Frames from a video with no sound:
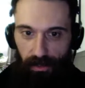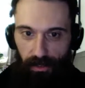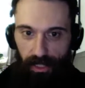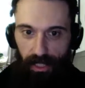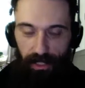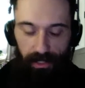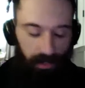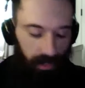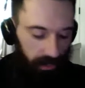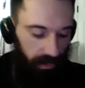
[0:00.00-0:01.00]
John,
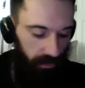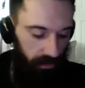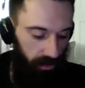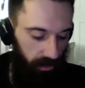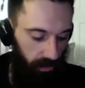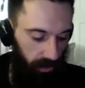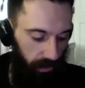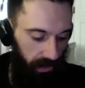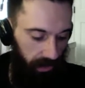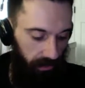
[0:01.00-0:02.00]
I think you should have learned
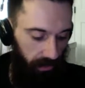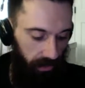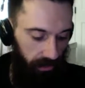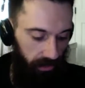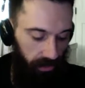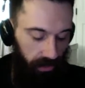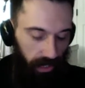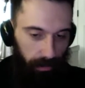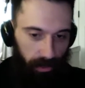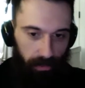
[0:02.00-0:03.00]
by now that the
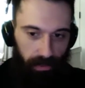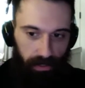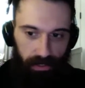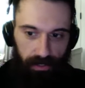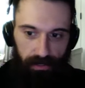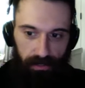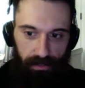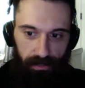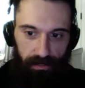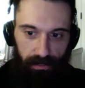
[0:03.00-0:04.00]
comic book
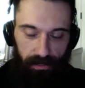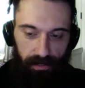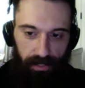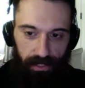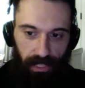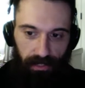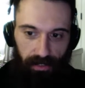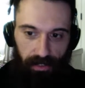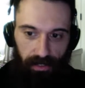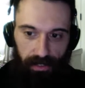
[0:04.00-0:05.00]
is
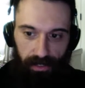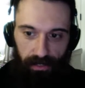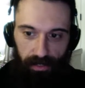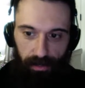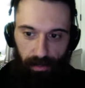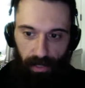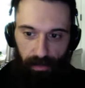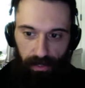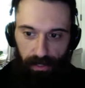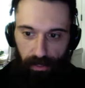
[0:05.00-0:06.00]
actually the least interesting part of
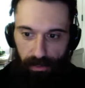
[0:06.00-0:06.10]
our show.